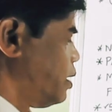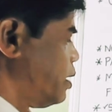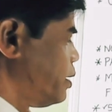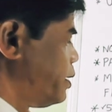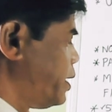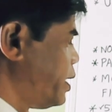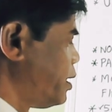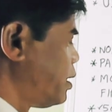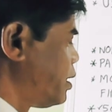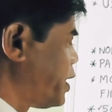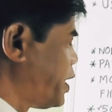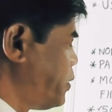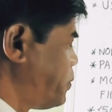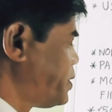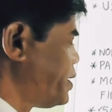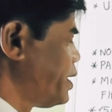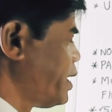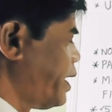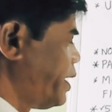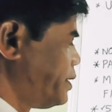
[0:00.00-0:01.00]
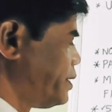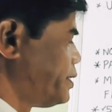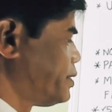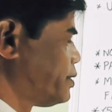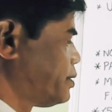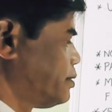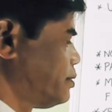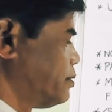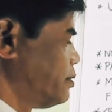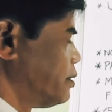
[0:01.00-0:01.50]
Then reducing
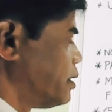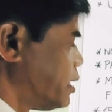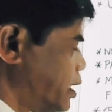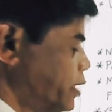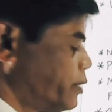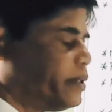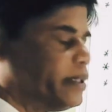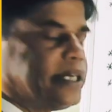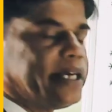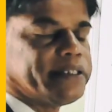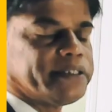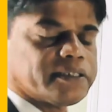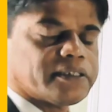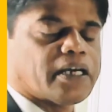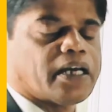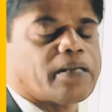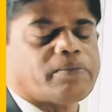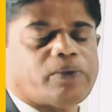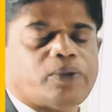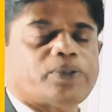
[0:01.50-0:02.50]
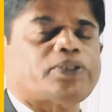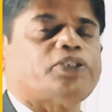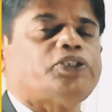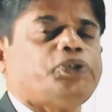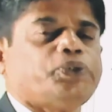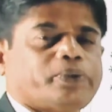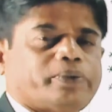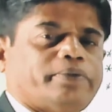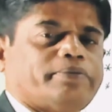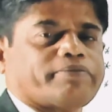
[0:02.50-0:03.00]
agents almost
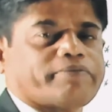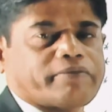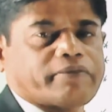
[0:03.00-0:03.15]
used